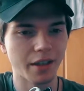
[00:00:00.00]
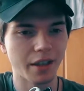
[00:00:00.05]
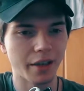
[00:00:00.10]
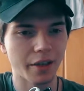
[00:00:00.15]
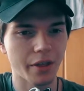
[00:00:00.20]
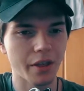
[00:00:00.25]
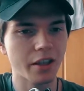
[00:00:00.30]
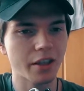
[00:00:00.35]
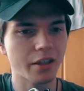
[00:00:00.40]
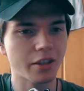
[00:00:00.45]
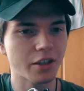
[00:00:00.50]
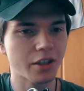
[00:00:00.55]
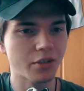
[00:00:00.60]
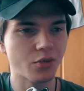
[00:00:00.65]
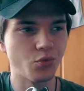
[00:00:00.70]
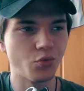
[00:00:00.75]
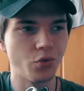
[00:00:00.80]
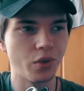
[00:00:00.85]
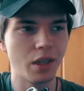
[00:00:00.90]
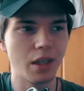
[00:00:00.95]
I think it
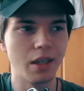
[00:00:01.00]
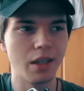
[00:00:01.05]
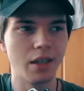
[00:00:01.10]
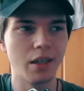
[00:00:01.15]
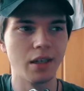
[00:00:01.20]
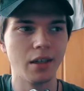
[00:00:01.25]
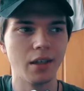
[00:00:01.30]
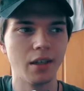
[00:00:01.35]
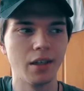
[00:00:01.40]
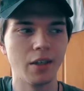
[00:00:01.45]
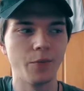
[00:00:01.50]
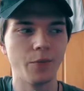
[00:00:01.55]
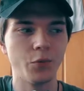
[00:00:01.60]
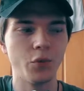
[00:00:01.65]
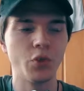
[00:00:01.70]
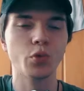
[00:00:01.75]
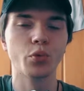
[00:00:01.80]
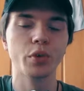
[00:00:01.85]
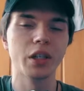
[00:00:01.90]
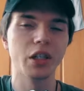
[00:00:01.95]
just really,
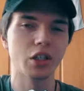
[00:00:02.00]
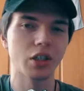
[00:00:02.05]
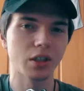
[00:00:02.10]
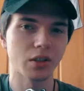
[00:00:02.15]
you really